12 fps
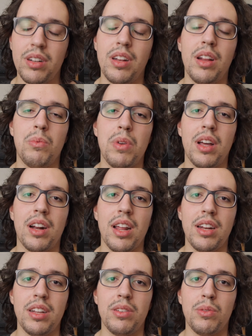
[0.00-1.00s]
that we are
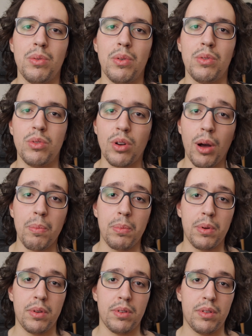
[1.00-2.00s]
ready to drop
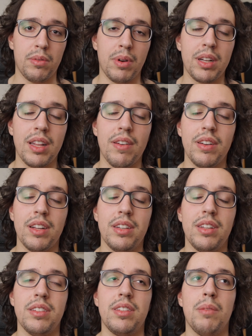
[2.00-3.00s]
whatever it
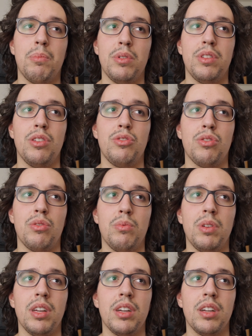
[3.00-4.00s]
is the position
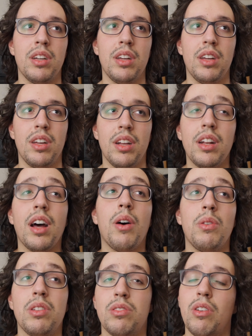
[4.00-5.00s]
we
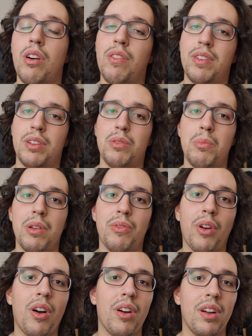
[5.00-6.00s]
now discover to be
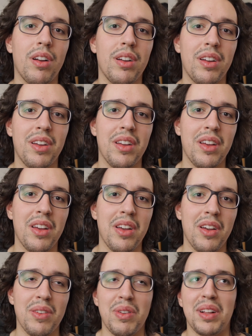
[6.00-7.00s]
wrong.
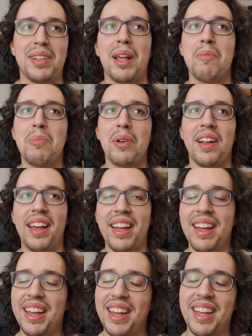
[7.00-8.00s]
For example,
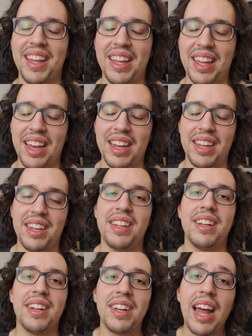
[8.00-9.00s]
I
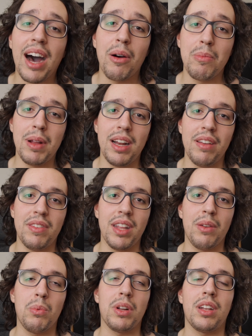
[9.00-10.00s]
now believe
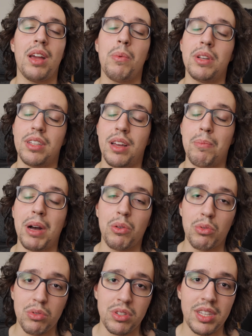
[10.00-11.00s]
that what I was
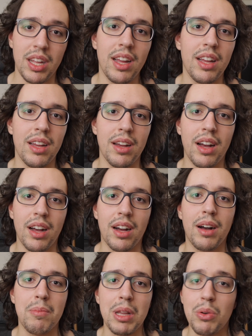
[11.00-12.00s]
about to say
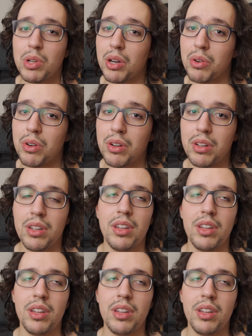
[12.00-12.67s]
a minute ago